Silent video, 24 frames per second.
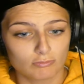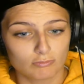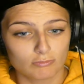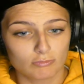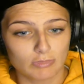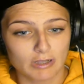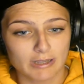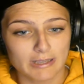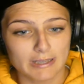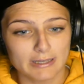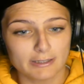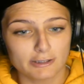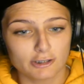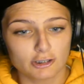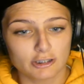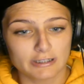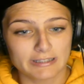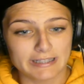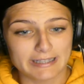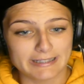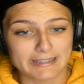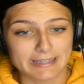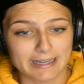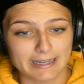Like, he just did
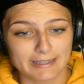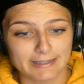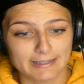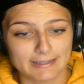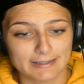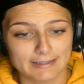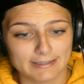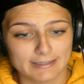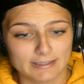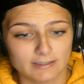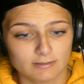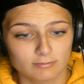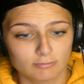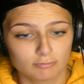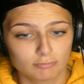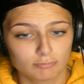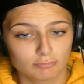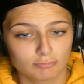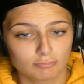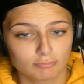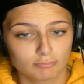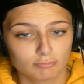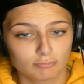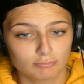that silently.
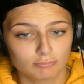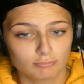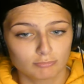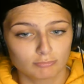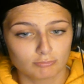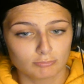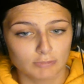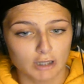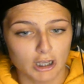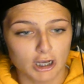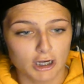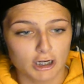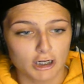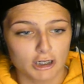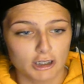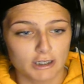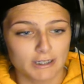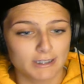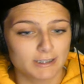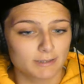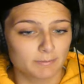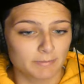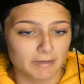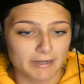Not gonna
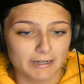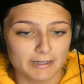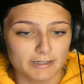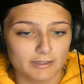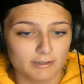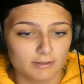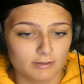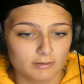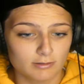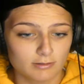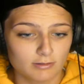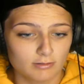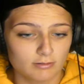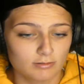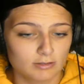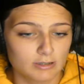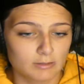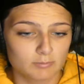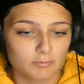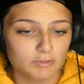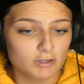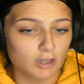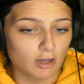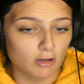explain
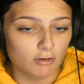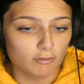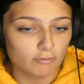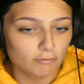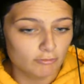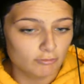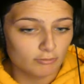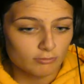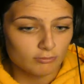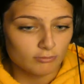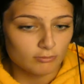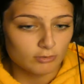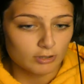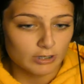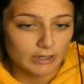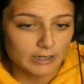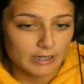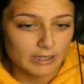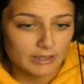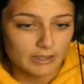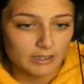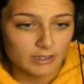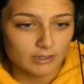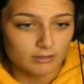himself or
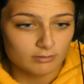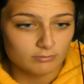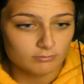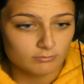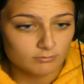anything.